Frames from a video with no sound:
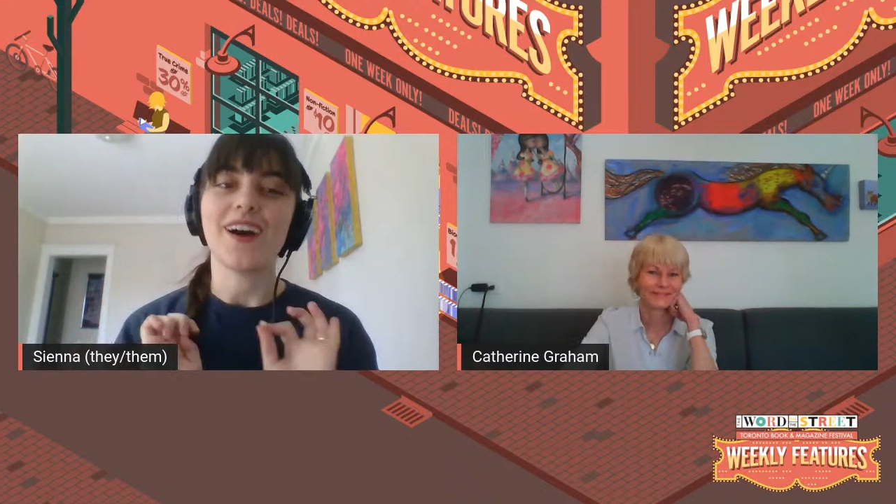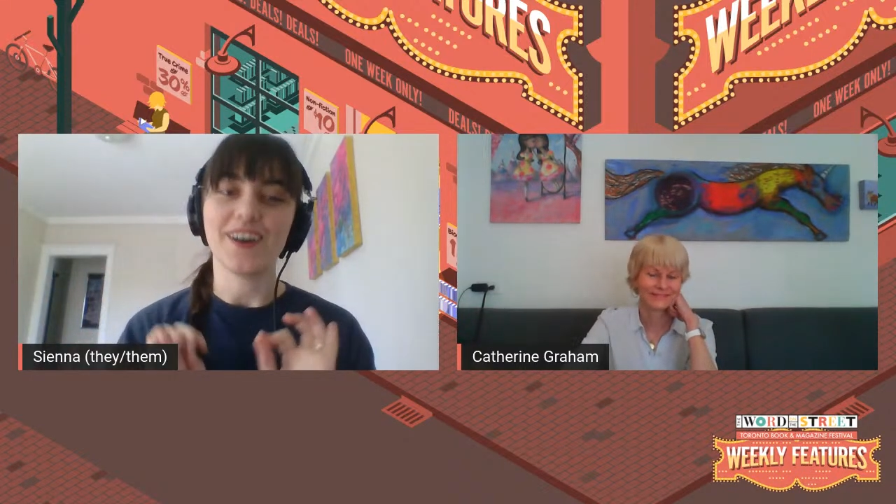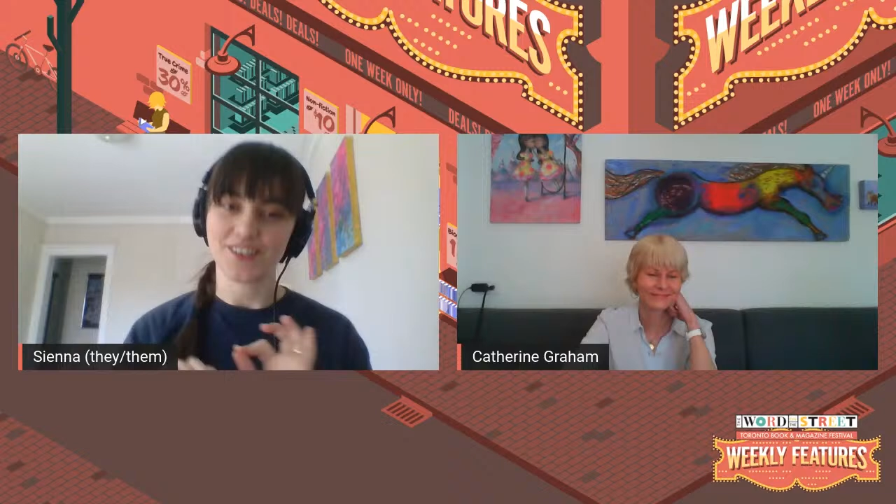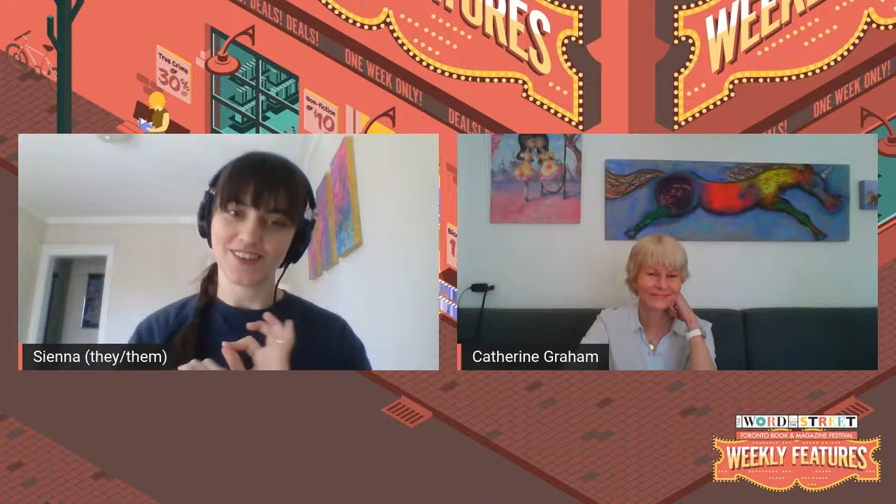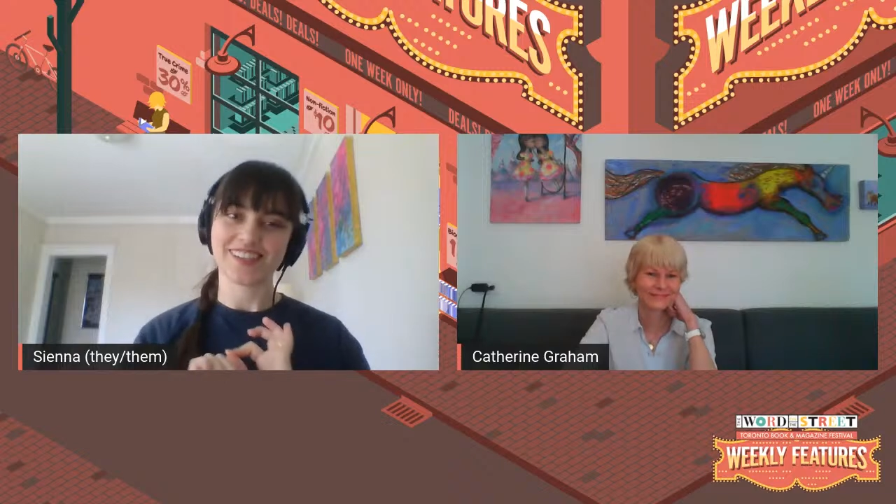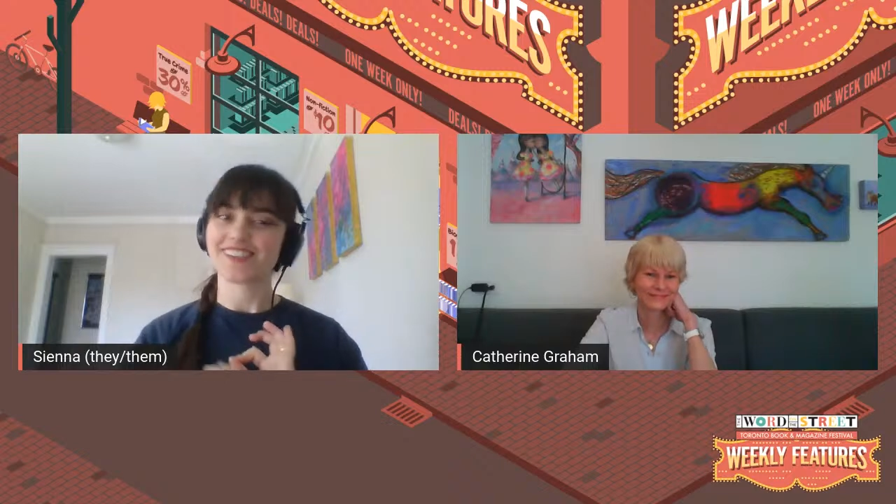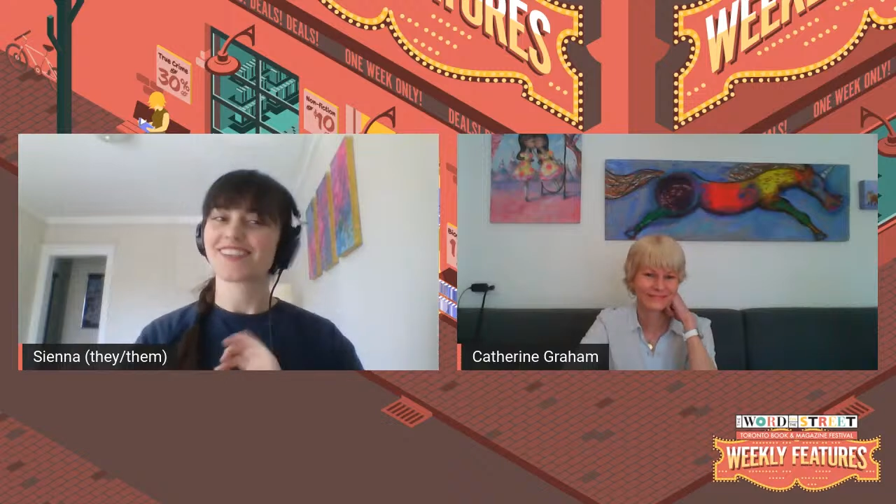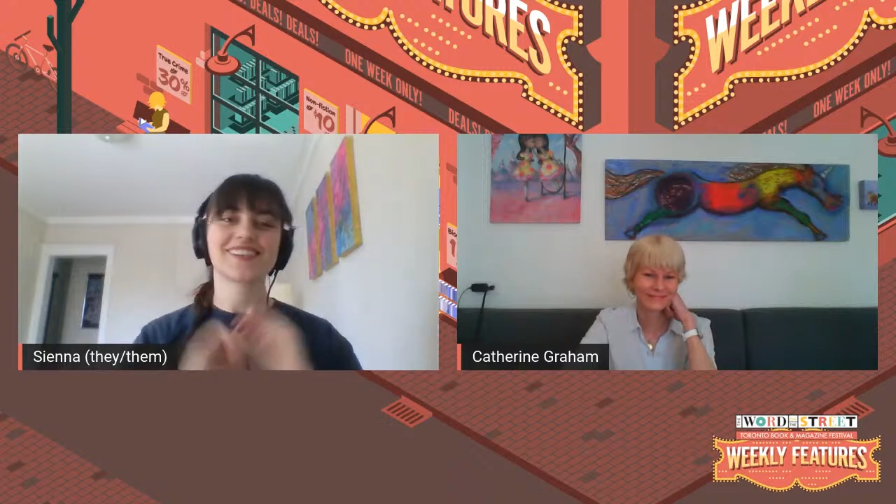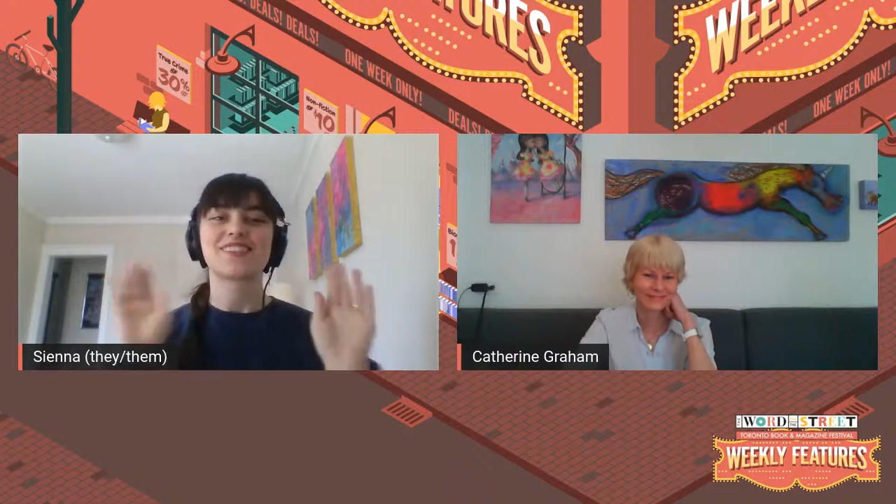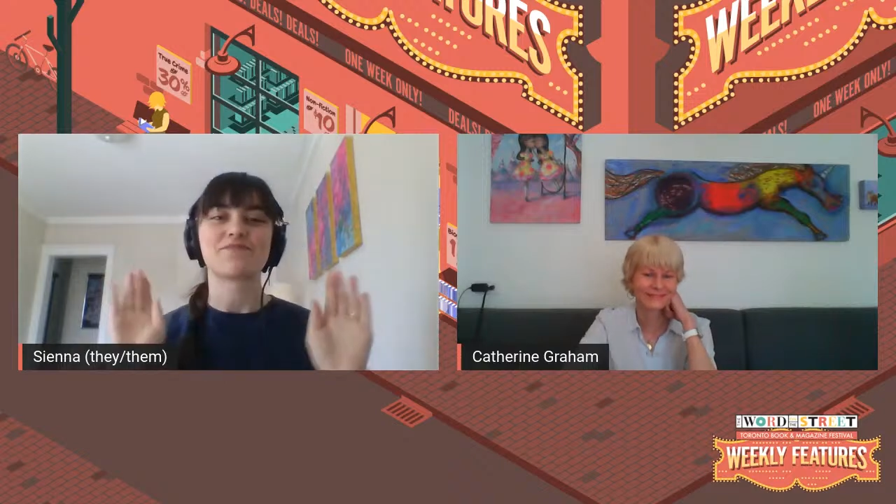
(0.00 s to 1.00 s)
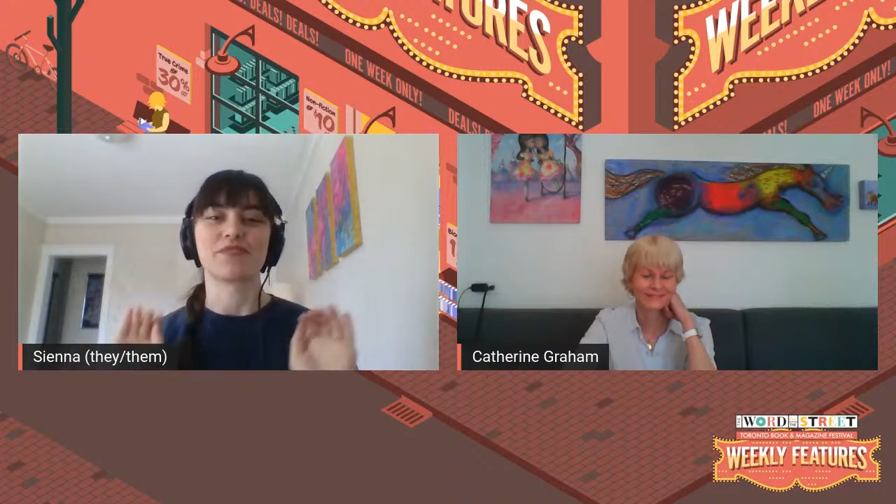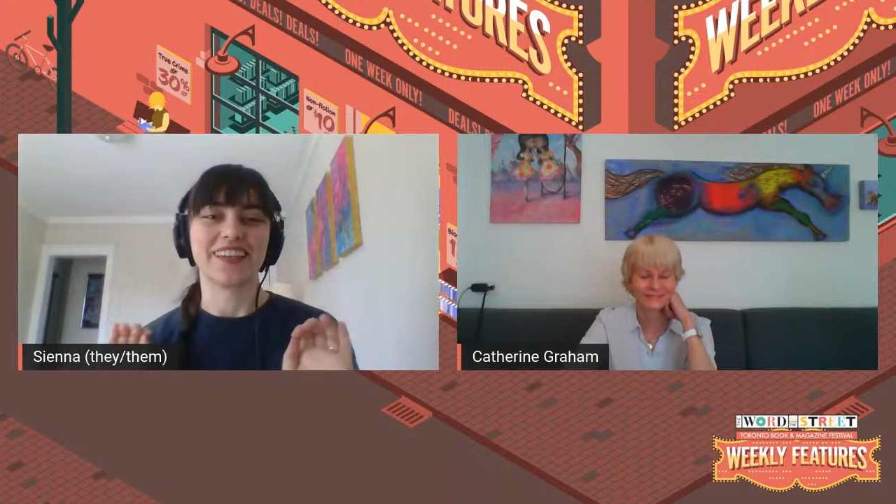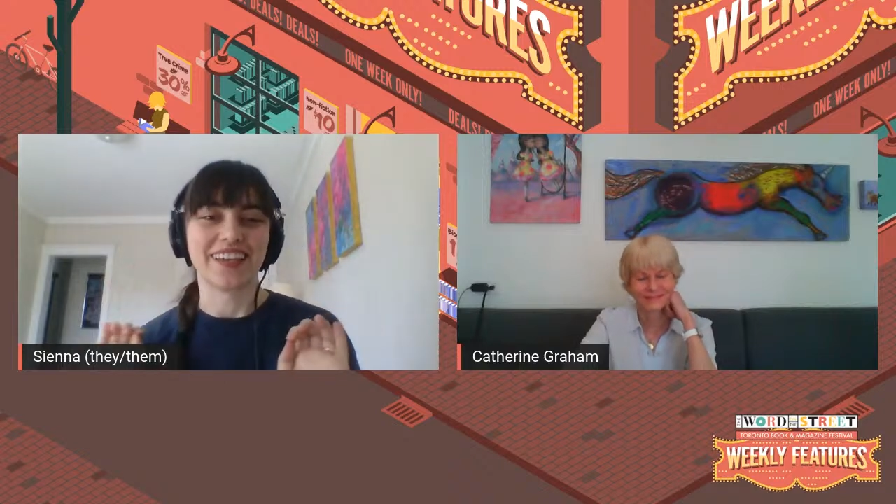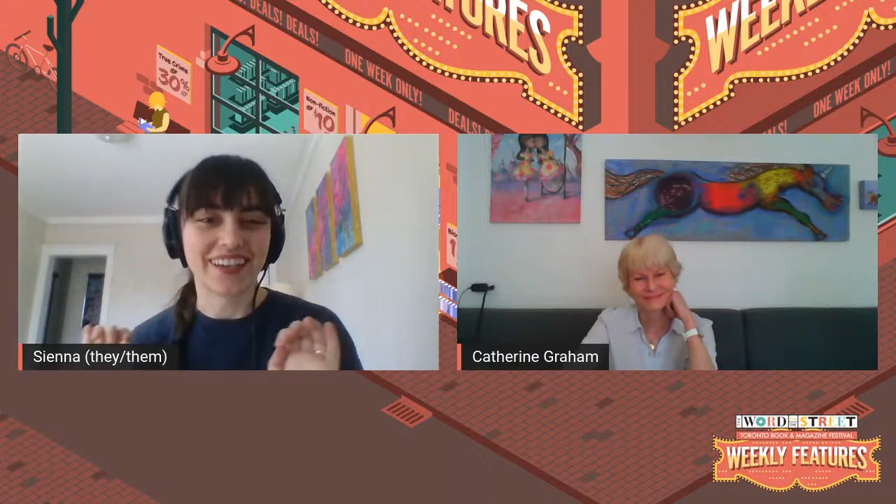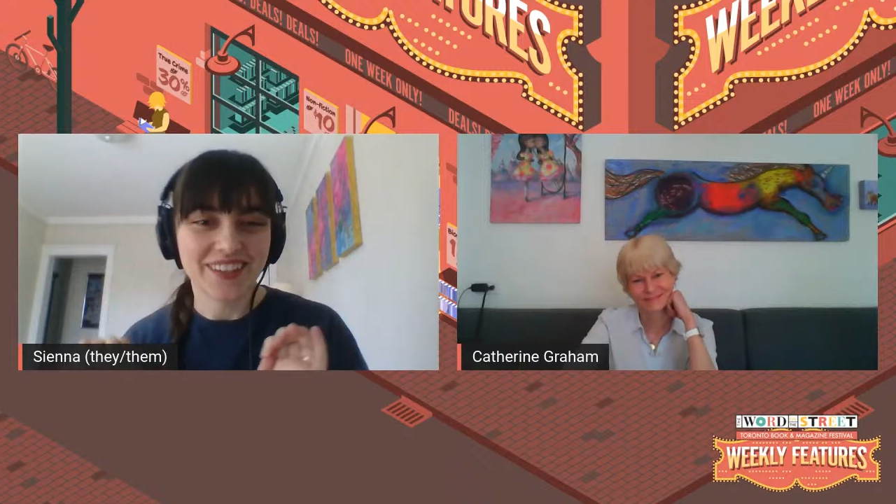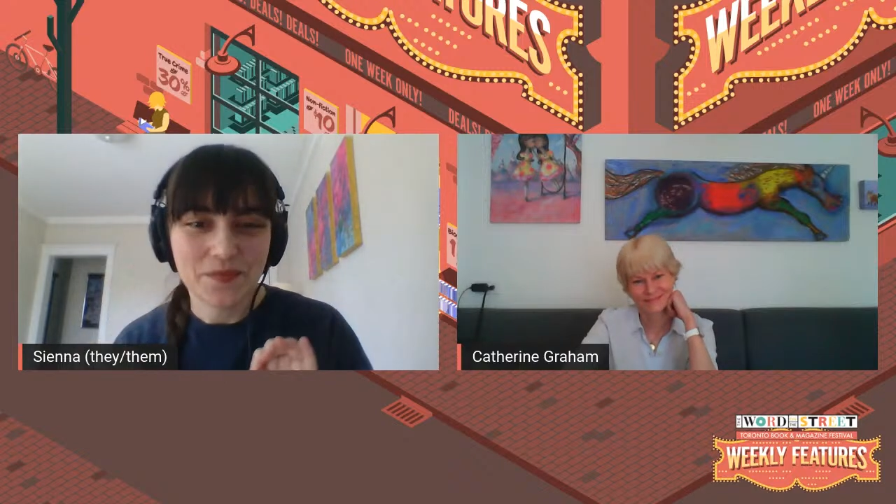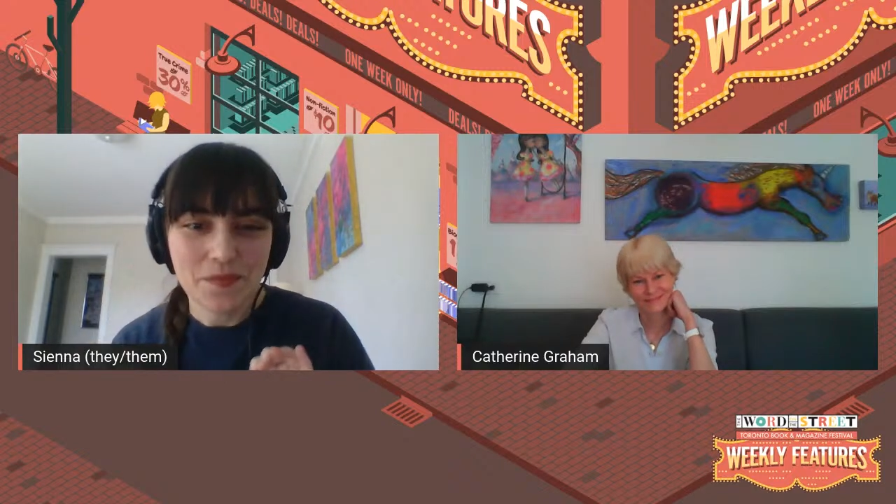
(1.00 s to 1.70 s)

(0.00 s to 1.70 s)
utterance. It's brilliant.